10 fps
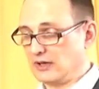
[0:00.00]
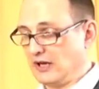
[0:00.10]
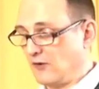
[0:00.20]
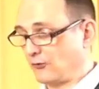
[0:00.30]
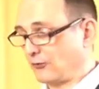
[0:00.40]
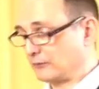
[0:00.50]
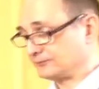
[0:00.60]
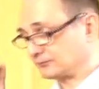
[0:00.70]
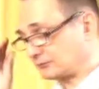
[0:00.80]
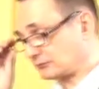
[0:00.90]
if
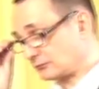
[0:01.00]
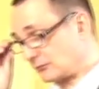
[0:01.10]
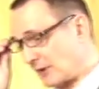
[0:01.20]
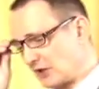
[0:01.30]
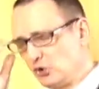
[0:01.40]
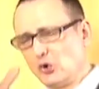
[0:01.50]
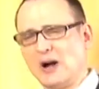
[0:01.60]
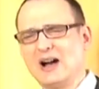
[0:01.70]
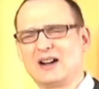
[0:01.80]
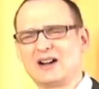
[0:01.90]
you
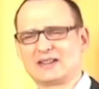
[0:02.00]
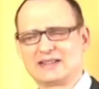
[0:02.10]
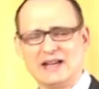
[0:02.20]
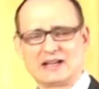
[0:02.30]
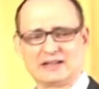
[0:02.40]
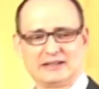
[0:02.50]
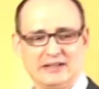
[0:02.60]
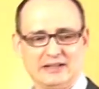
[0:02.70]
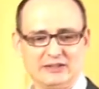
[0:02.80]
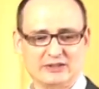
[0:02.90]
are taken
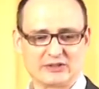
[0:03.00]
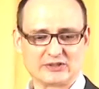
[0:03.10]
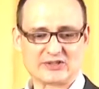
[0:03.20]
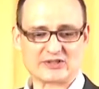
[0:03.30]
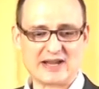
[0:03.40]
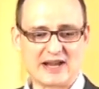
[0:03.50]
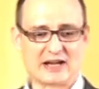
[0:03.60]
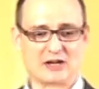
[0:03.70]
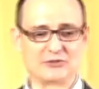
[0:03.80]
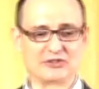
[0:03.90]
in the
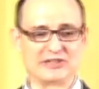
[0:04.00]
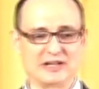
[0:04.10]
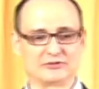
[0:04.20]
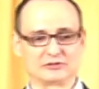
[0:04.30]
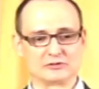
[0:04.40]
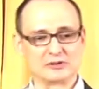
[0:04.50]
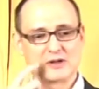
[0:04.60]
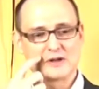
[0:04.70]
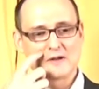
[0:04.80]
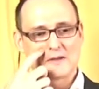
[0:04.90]
snare of the devil
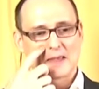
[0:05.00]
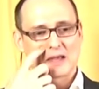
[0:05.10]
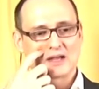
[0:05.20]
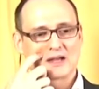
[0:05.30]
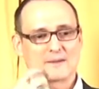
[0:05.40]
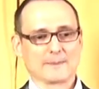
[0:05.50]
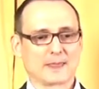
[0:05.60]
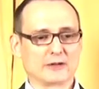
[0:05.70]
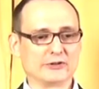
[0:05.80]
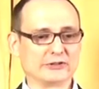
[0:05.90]

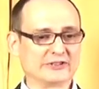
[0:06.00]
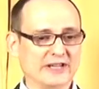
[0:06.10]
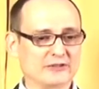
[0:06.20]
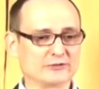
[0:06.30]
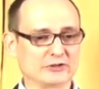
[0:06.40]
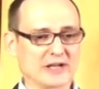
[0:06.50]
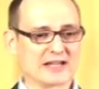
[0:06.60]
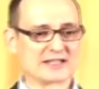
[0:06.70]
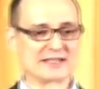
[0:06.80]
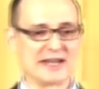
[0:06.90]
the devil
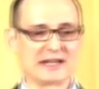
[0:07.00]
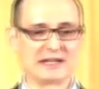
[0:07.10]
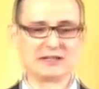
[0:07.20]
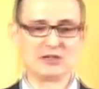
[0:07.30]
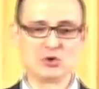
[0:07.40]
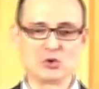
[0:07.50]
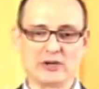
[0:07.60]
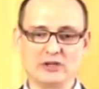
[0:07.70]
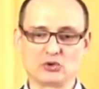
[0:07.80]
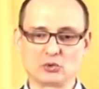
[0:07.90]
has taken you
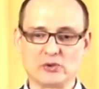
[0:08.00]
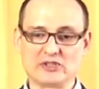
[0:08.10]
into